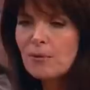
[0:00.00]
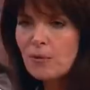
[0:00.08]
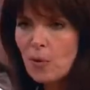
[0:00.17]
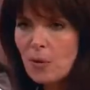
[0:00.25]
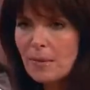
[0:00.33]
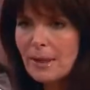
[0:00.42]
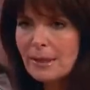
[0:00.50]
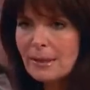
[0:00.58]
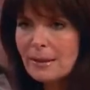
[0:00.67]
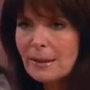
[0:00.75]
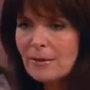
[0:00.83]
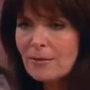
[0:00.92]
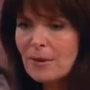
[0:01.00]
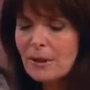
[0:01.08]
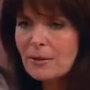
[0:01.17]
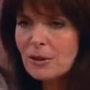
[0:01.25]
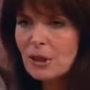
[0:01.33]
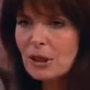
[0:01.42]
performing in front of
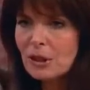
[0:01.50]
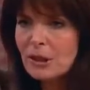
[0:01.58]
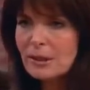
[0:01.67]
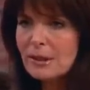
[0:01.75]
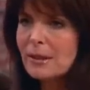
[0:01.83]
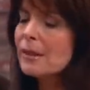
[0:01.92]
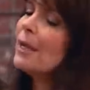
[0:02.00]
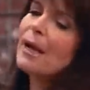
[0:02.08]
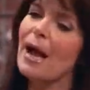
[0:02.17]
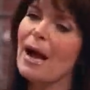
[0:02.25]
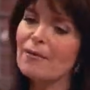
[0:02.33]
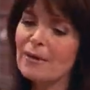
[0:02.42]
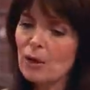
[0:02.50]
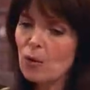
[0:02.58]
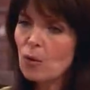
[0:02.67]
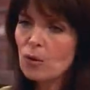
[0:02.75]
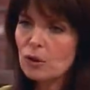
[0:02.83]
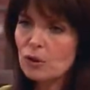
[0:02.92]
the judges, have they
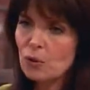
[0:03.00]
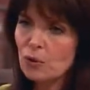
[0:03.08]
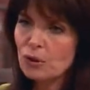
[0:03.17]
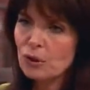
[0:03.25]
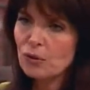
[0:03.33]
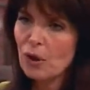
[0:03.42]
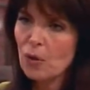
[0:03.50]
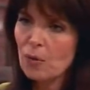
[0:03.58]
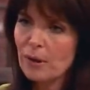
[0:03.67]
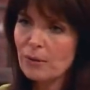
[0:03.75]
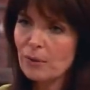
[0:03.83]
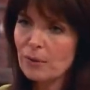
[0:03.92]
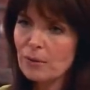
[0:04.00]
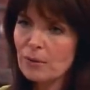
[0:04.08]
all adored you the whole way through?